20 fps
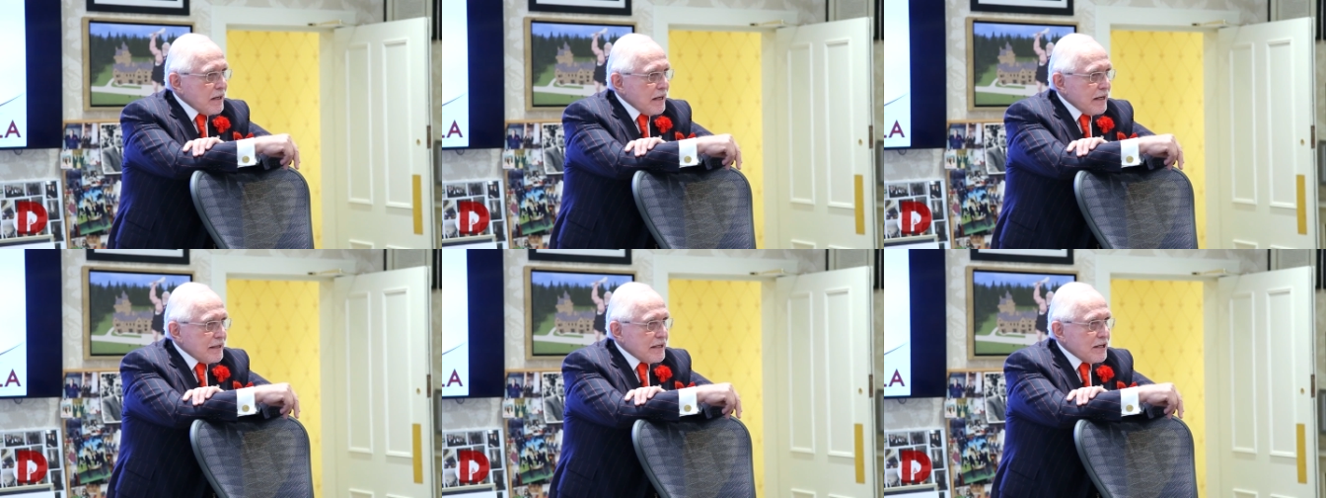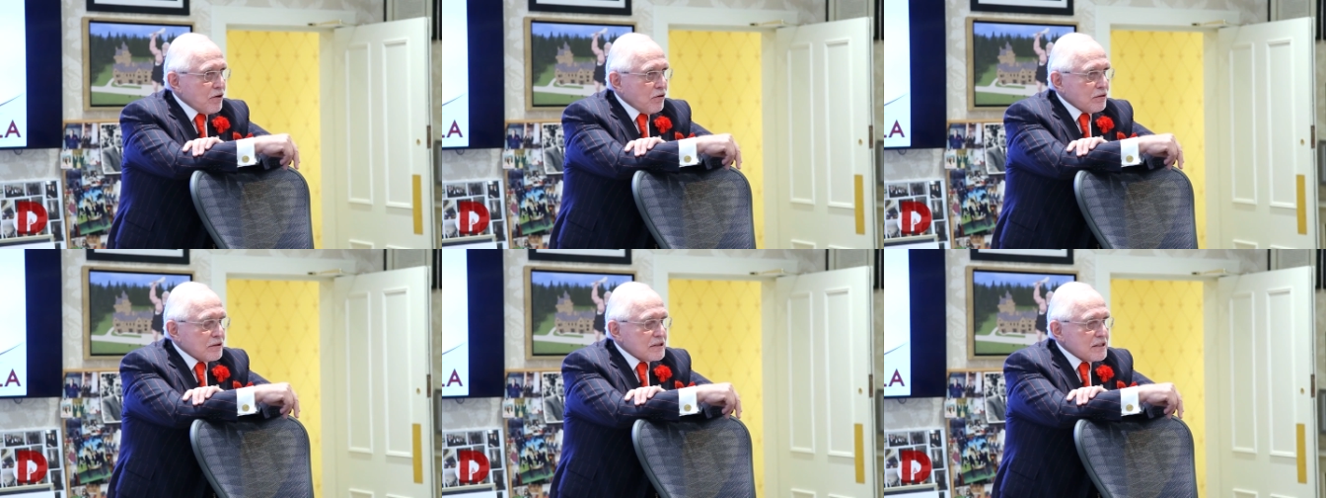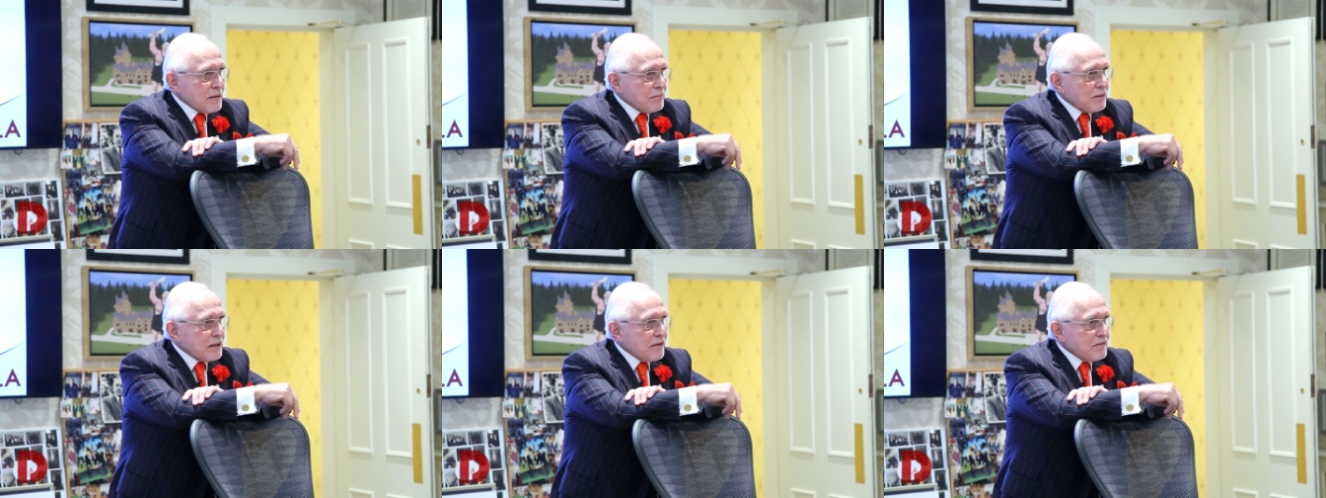And the
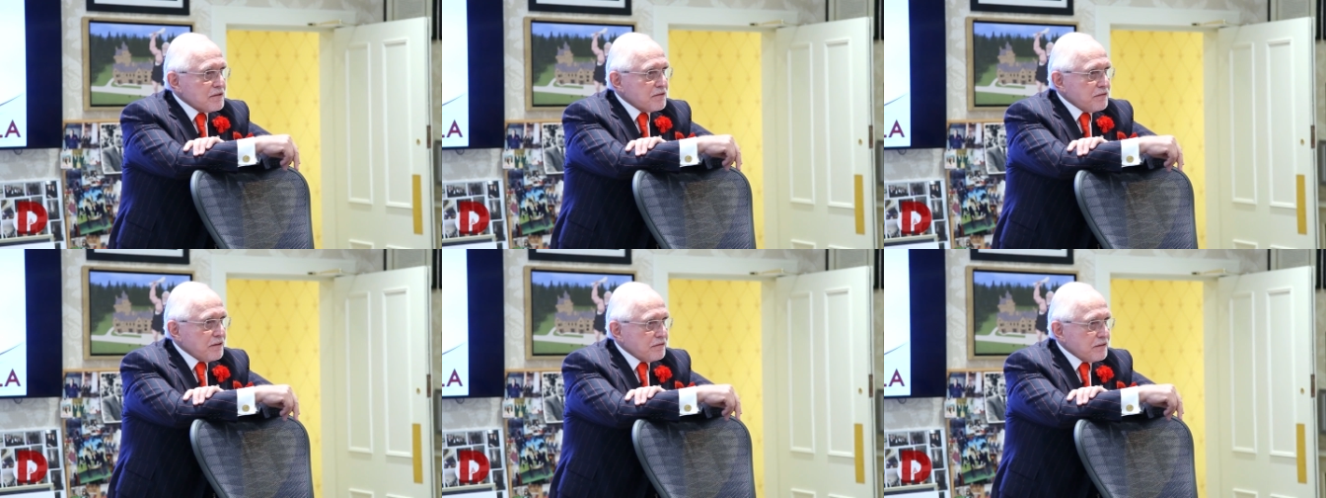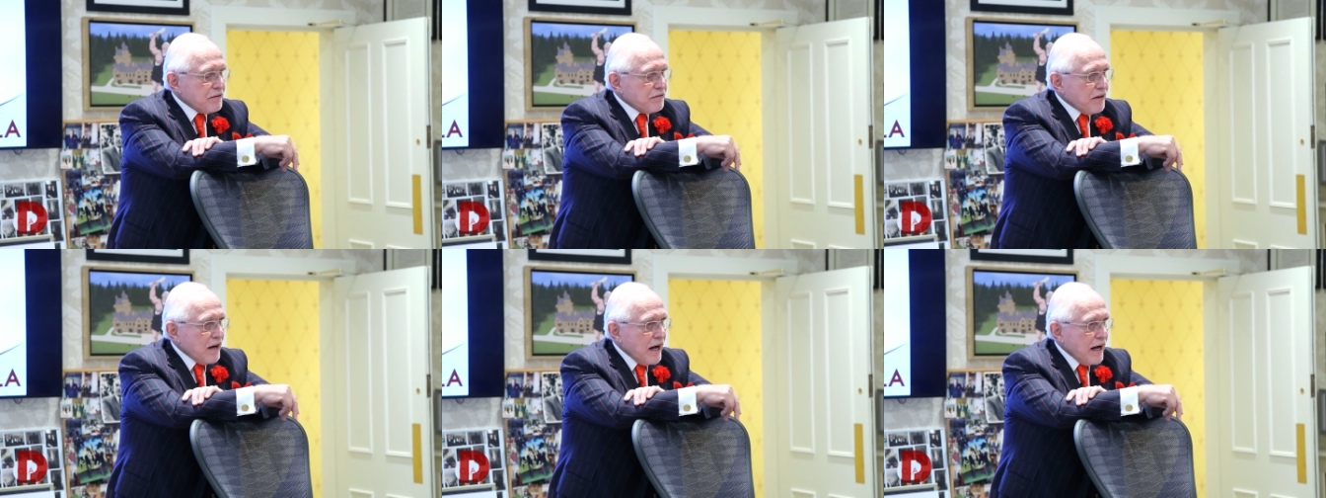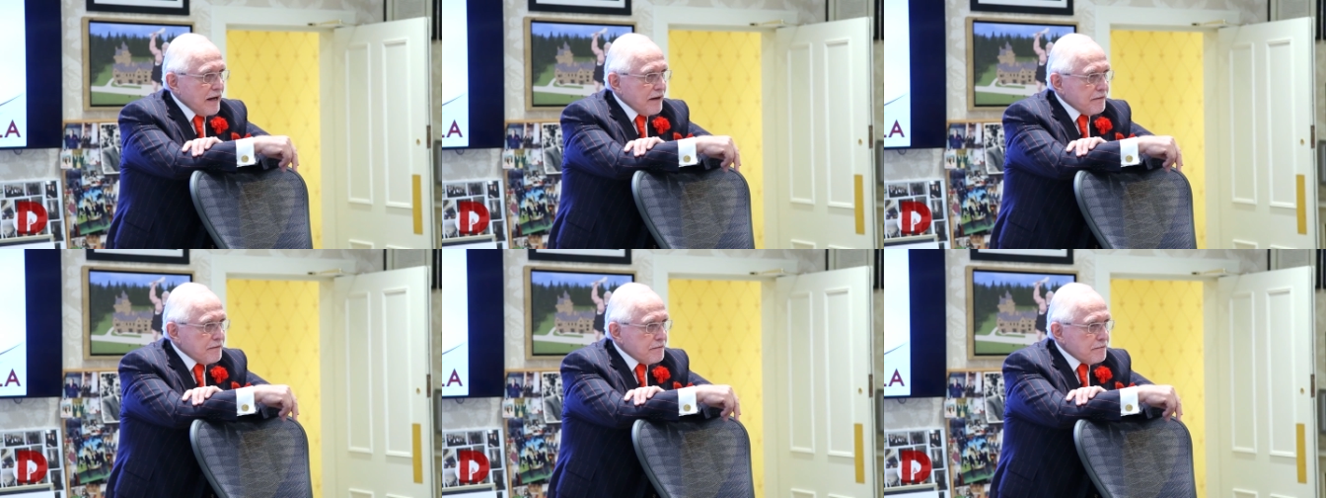oldest, I believe, is
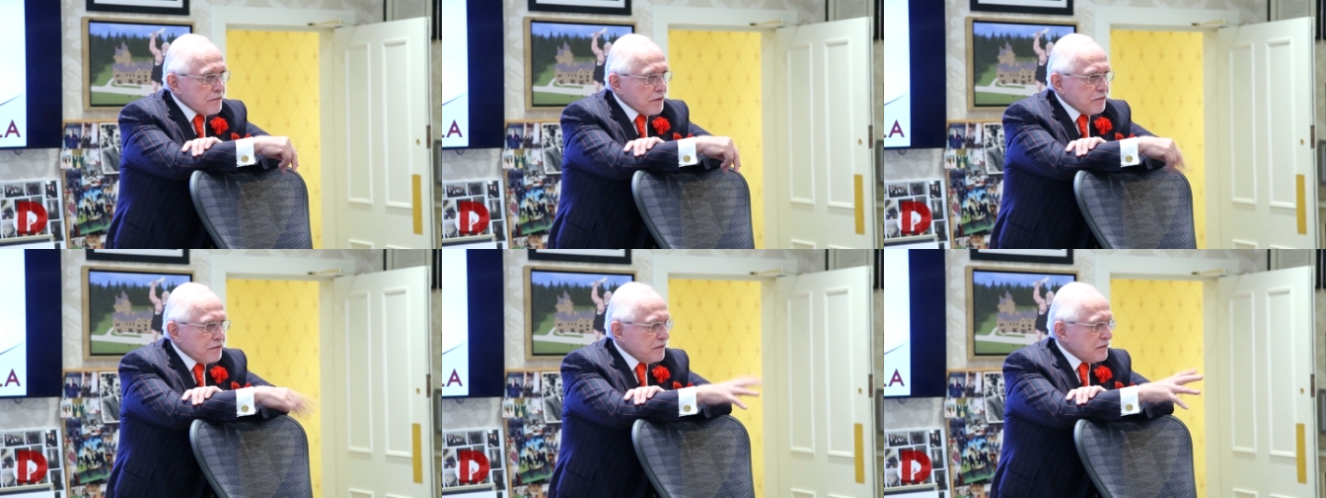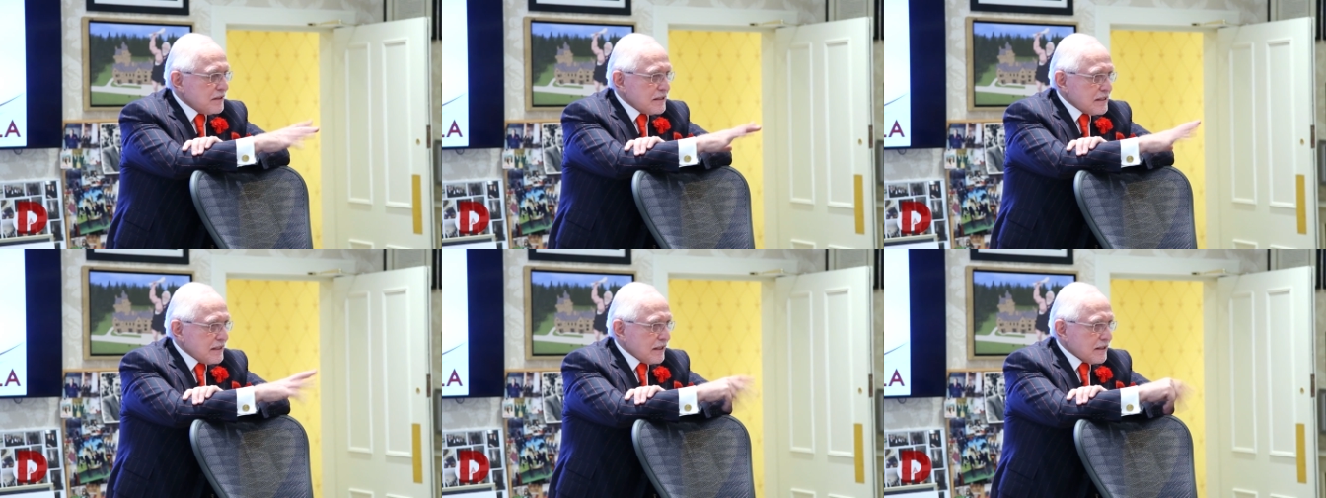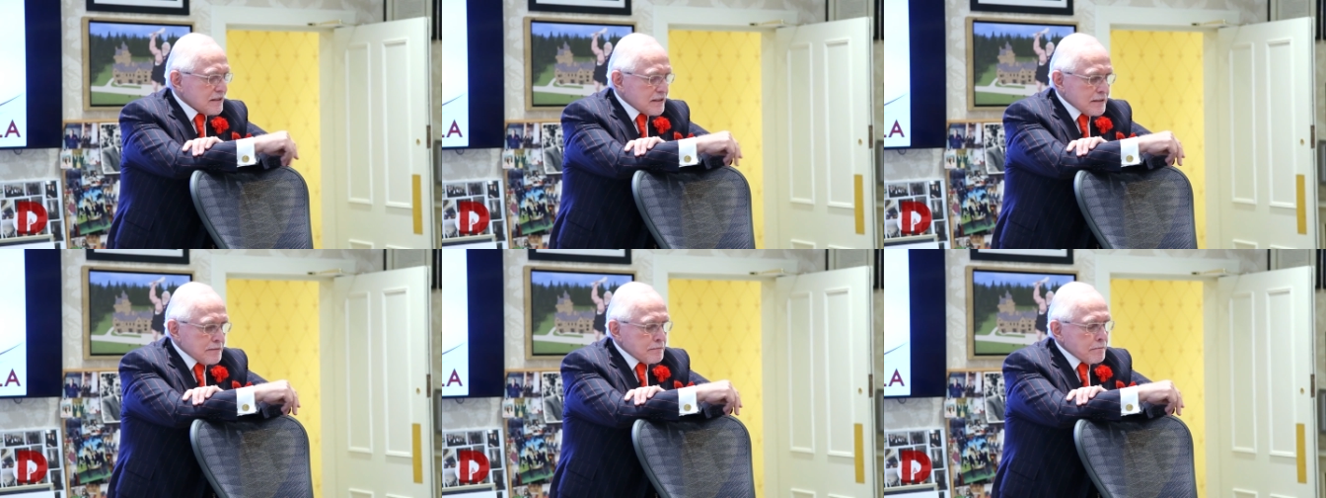fifty-five or
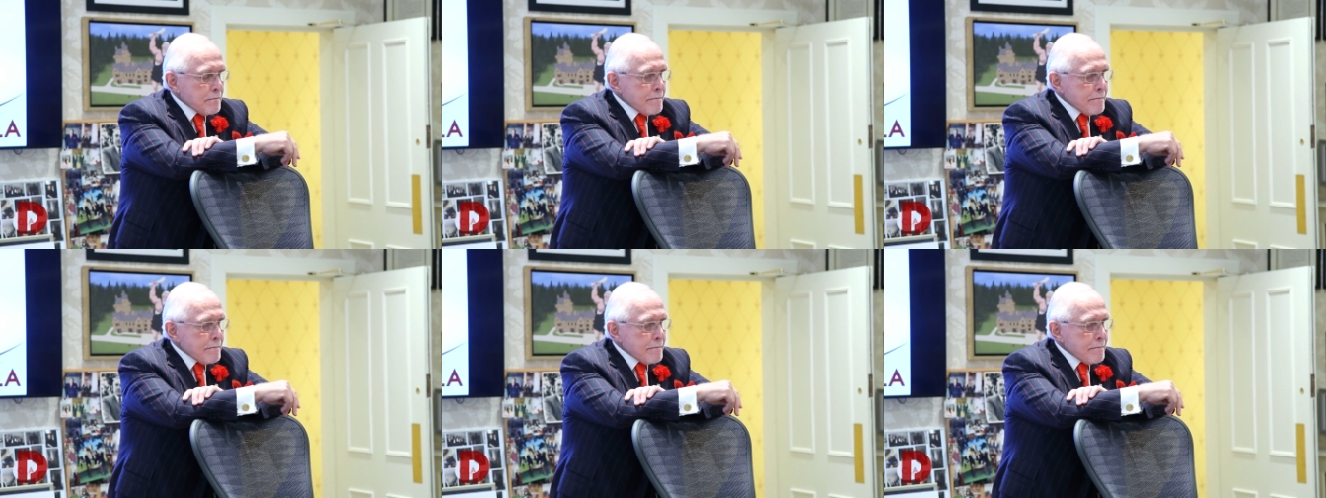fifty-six.